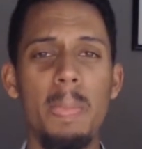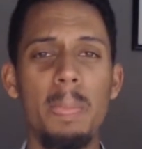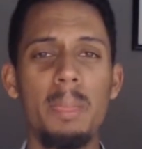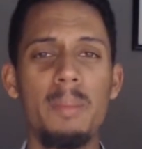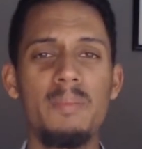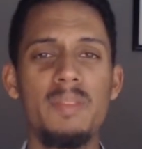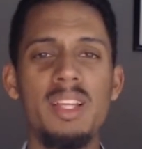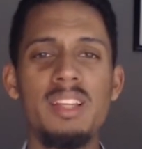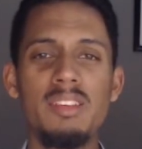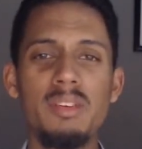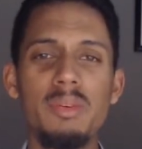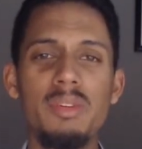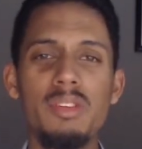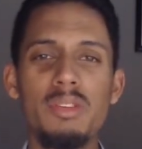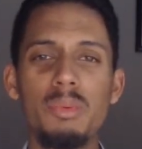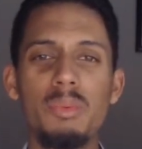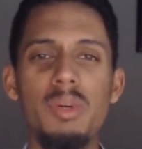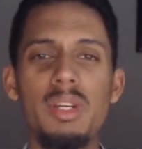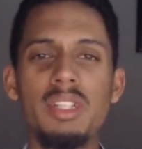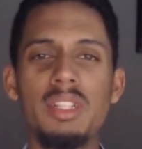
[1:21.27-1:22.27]
And so this
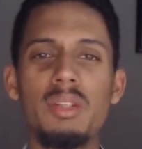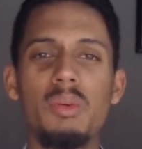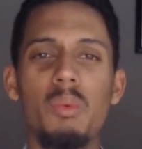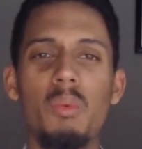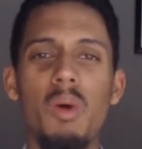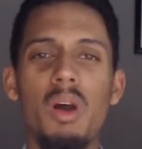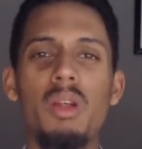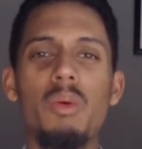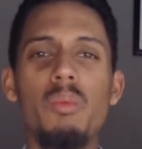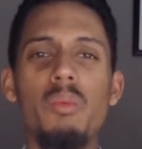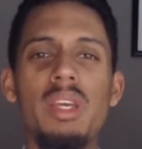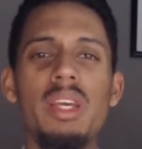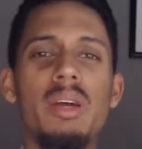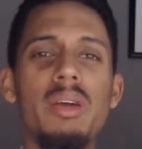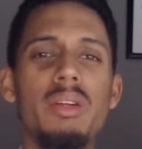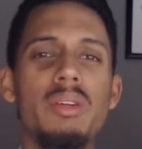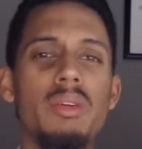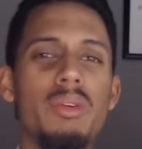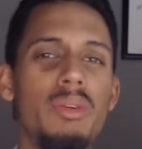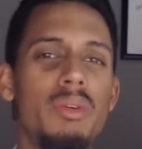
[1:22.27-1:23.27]
question, what are we going
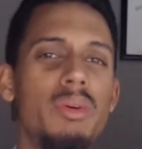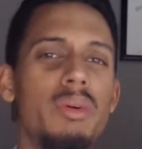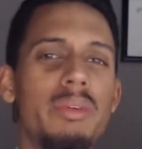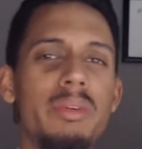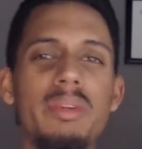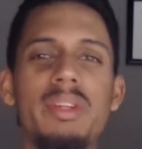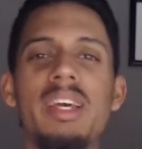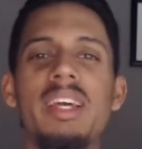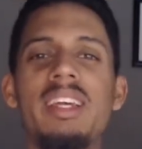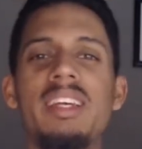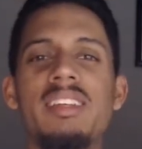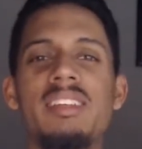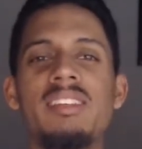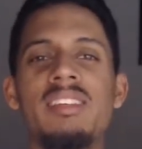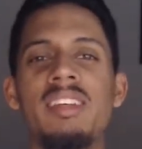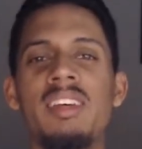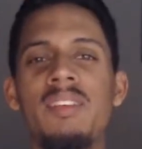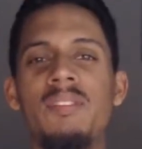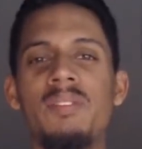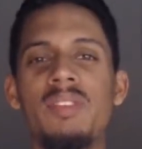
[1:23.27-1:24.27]
to do today, is
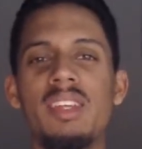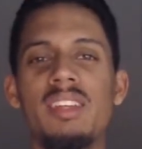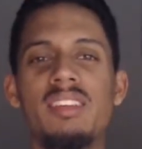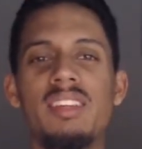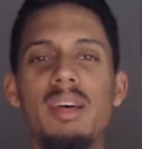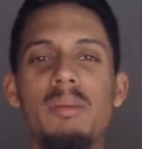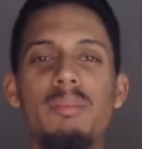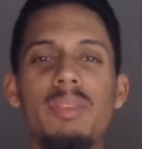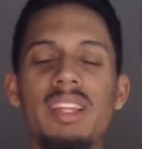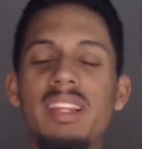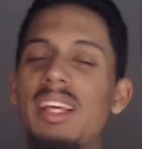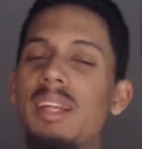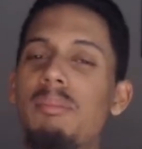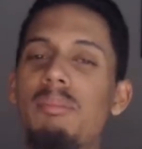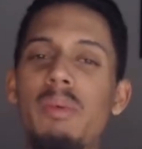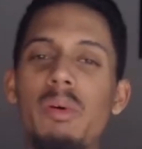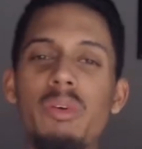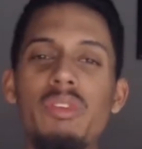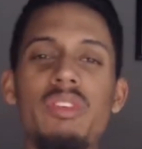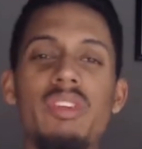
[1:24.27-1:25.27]
something that
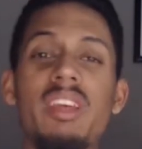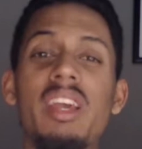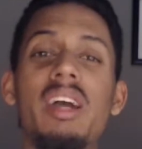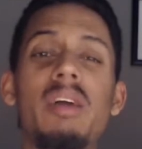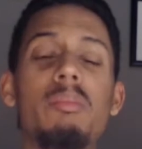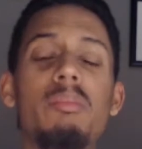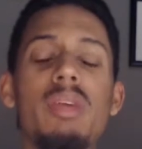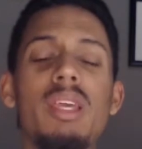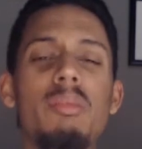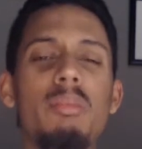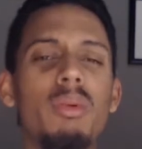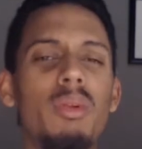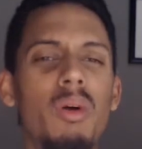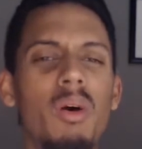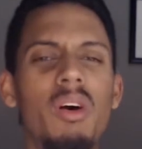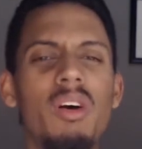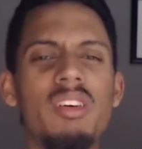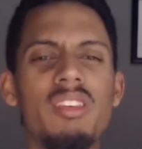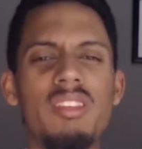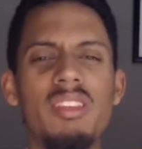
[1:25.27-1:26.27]
most young people
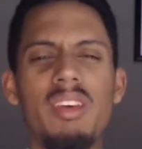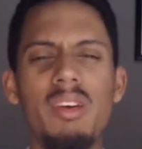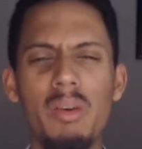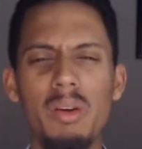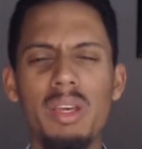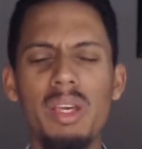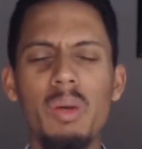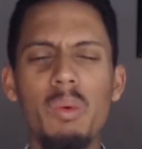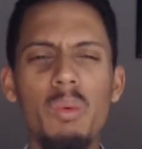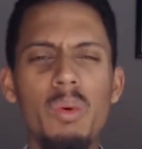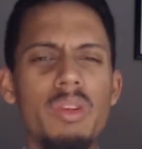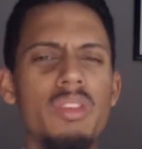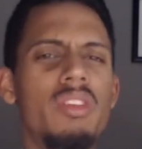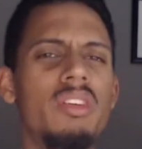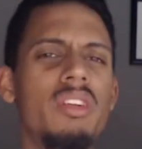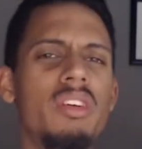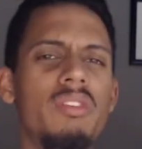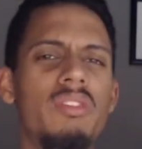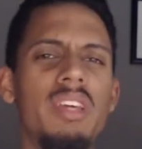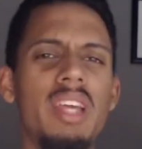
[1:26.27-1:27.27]
ask. They are
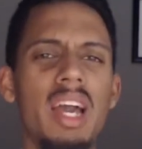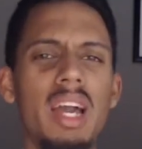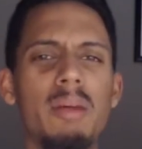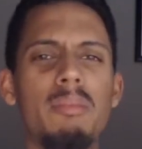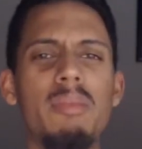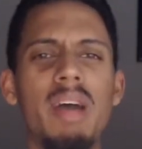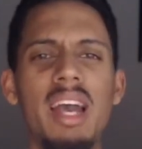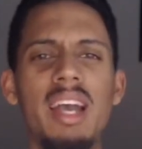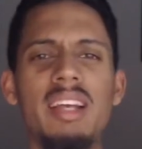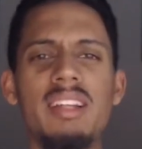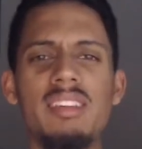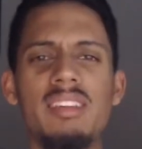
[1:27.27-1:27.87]
inquisitive young minds.